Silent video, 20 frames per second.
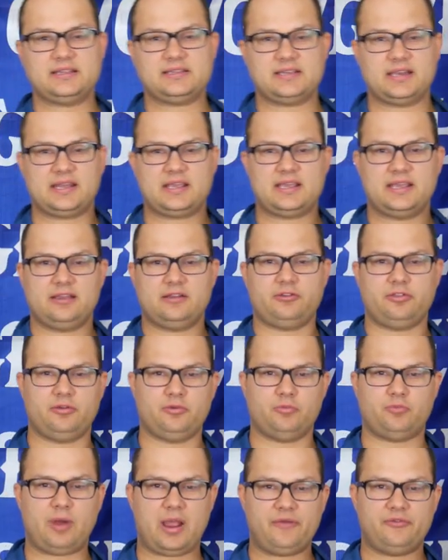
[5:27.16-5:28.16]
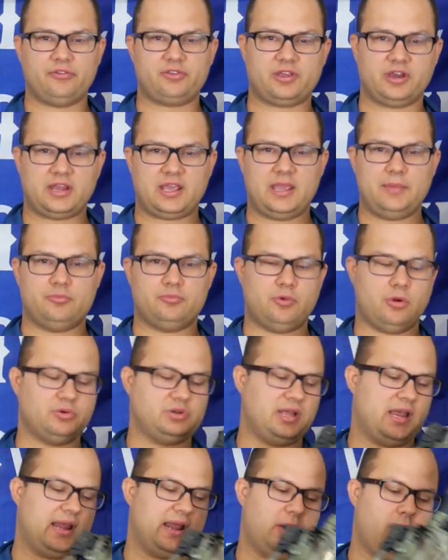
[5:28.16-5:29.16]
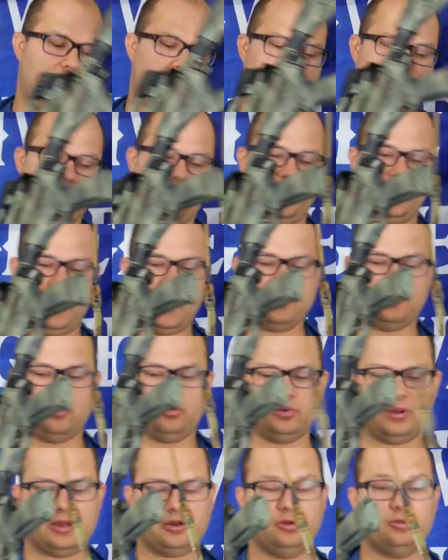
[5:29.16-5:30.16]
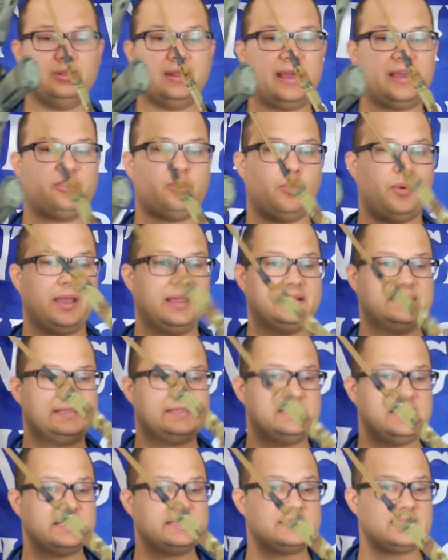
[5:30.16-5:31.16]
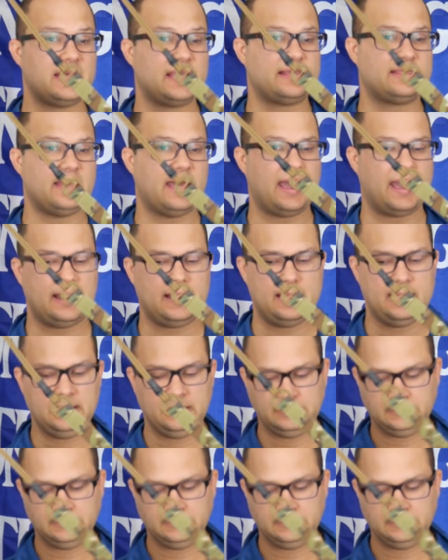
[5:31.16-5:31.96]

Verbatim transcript: is going to, or the rifle is going to keep rotating away from me. I don't like the way it sits like that.